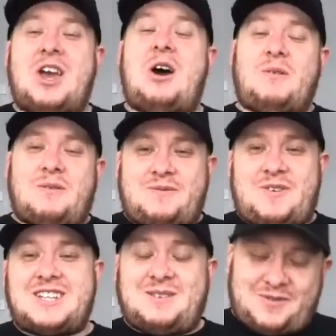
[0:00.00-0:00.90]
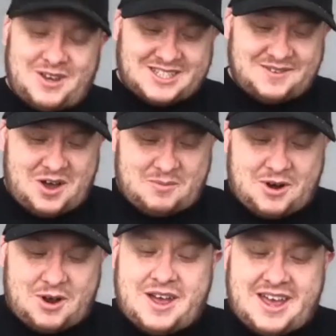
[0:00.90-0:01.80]
yeah, first of all,
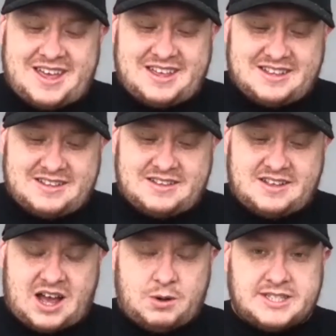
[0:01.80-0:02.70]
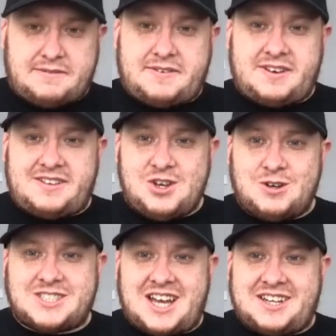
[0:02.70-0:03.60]
bro, uh, was everything
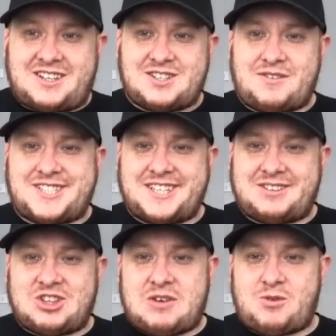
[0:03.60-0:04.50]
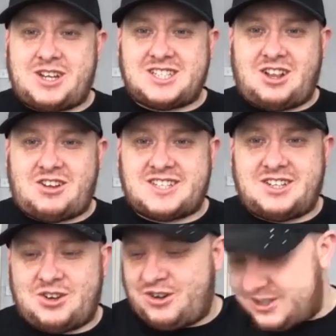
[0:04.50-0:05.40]
your side? Because obviously everyone is locked
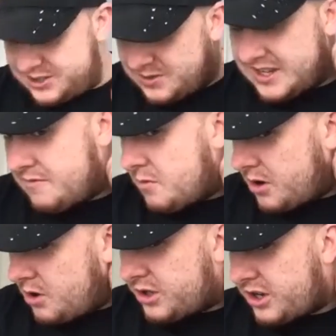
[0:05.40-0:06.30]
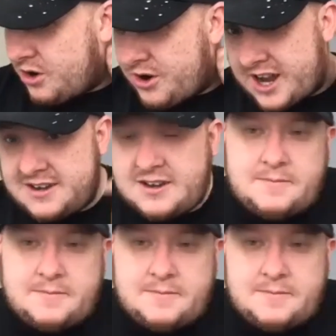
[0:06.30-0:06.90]
indoors. Everyone good on your end?